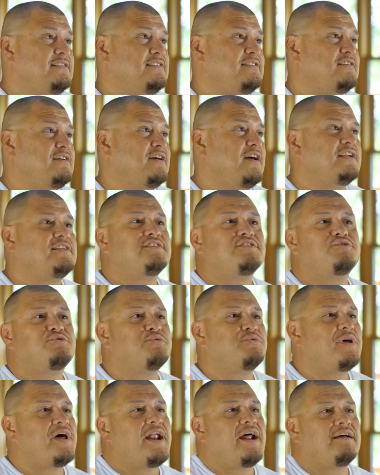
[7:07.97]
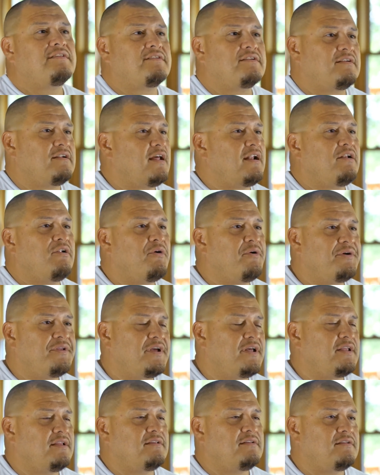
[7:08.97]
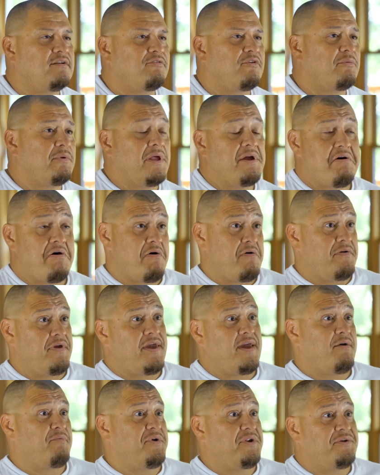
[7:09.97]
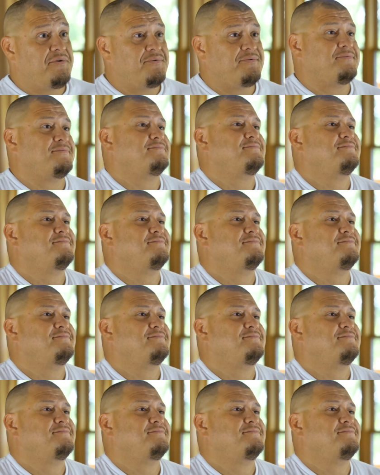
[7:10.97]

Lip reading: I just threw that out there, not knowing that they were like, oh yeah, we do.